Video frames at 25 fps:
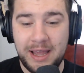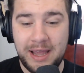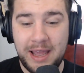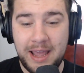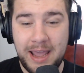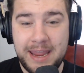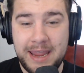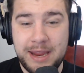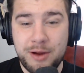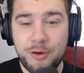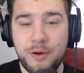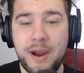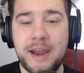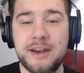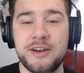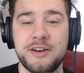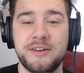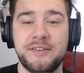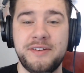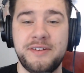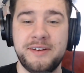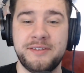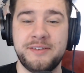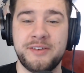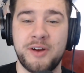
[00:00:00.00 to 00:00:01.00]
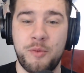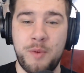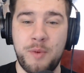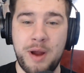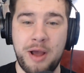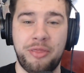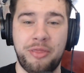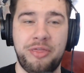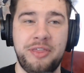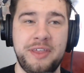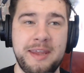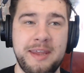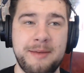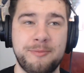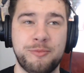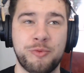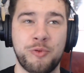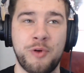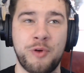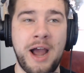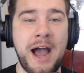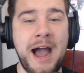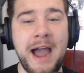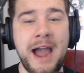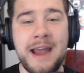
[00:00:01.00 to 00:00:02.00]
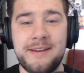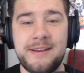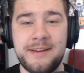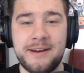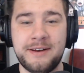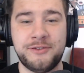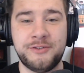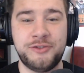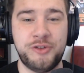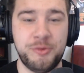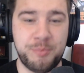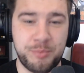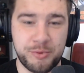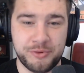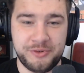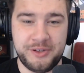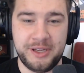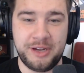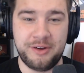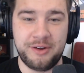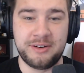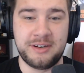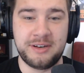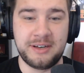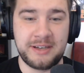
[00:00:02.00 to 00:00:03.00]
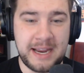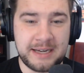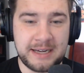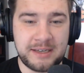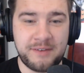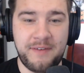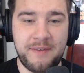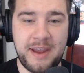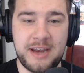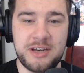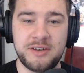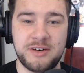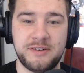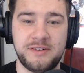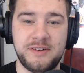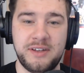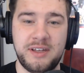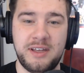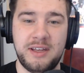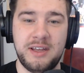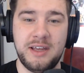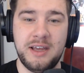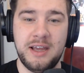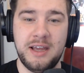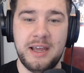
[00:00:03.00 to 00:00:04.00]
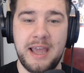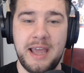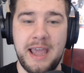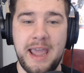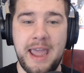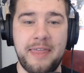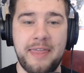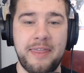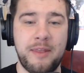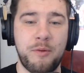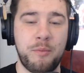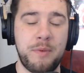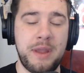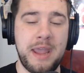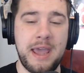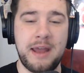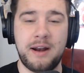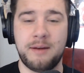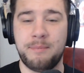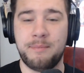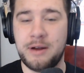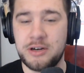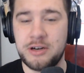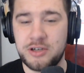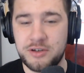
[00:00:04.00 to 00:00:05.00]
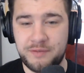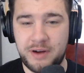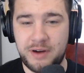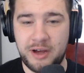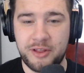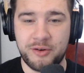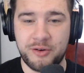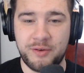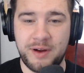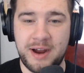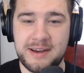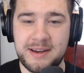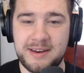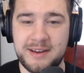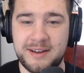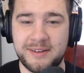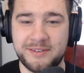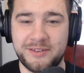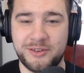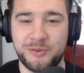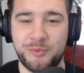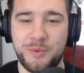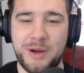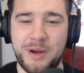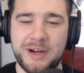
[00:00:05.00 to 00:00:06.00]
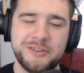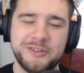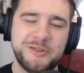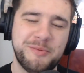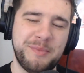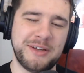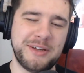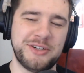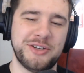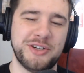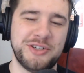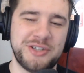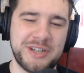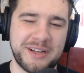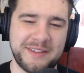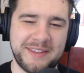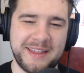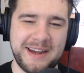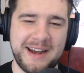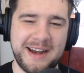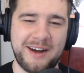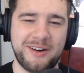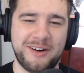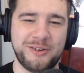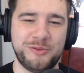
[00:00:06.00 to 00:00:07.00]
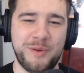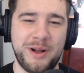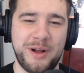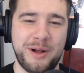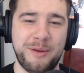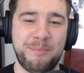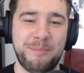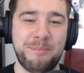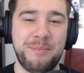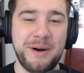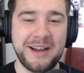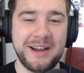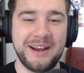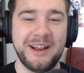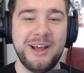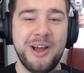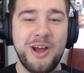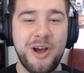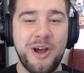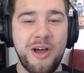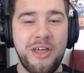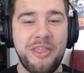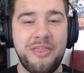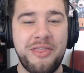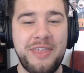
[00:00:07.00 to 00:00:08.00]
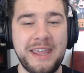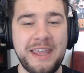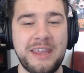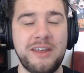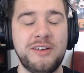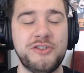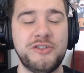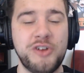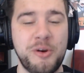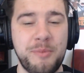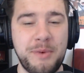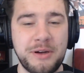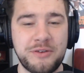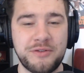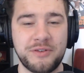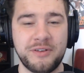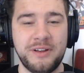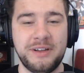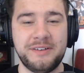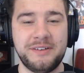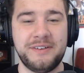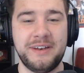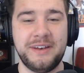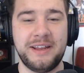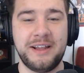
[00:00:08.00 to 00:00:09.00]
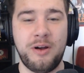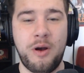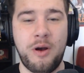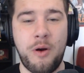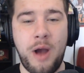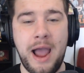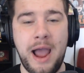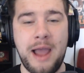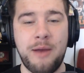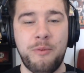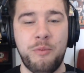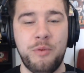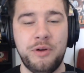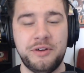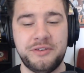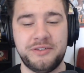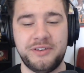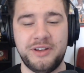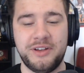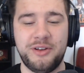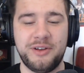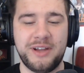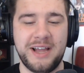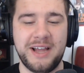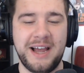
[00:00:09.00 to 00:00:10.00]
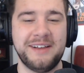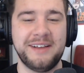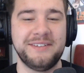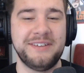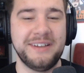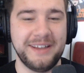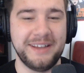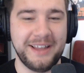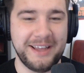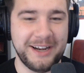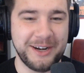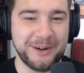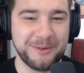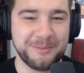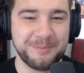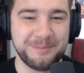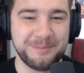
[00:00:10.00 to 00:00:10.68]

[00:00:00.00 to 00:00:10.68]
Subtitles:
hero agencies around themes, where I did a super secret detective agency, and then we had a bunch of other ideas as well. So make sure to check that out as well. But thank you so much for listening. I will see you guys later.